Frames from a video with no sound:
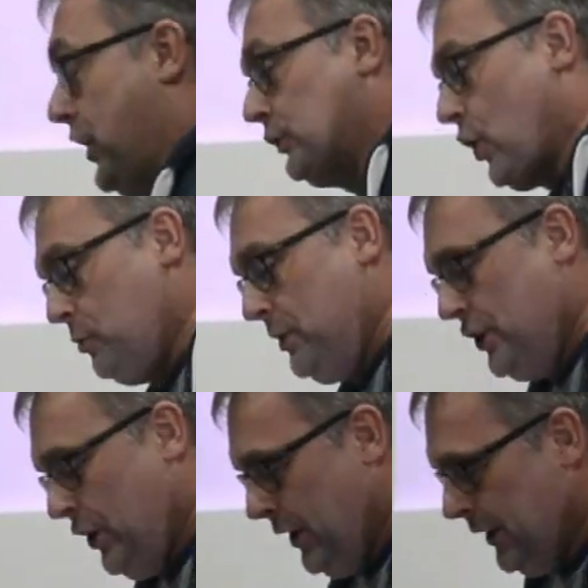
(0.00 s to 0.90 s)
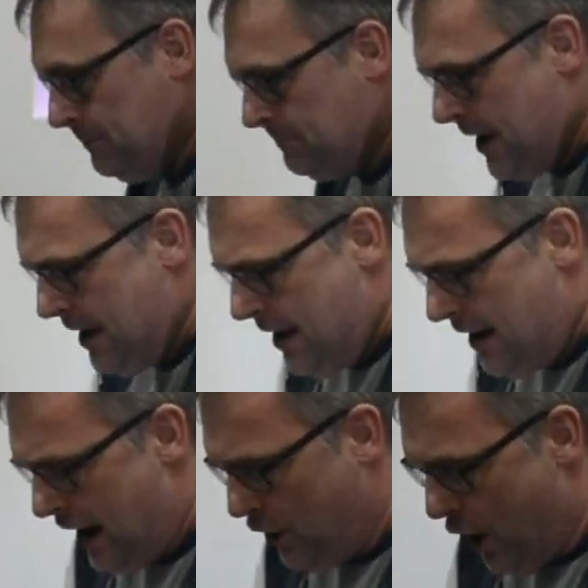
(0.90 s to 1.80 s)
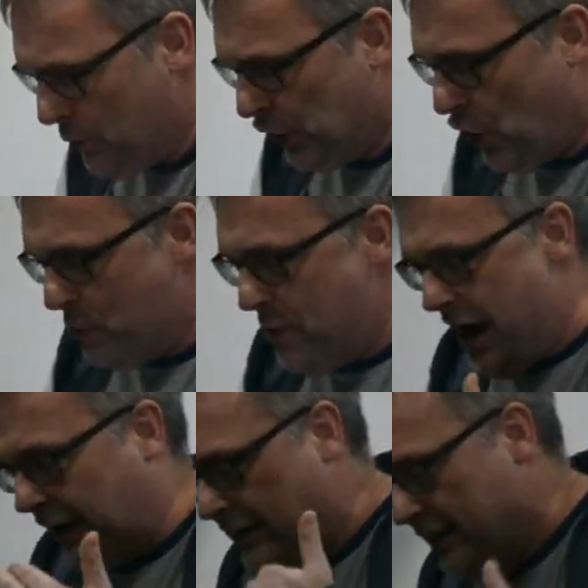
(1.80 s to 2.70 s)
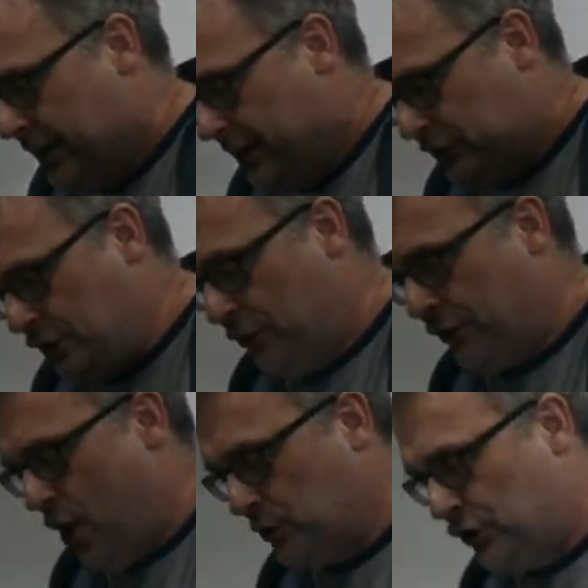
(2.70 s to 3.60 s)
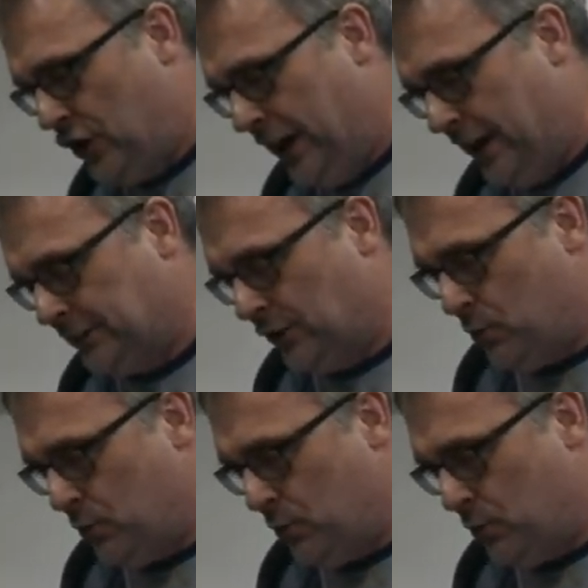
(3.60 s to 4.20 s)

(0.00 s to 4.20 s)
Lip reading: has God been doing? I want to go back 2,000 years.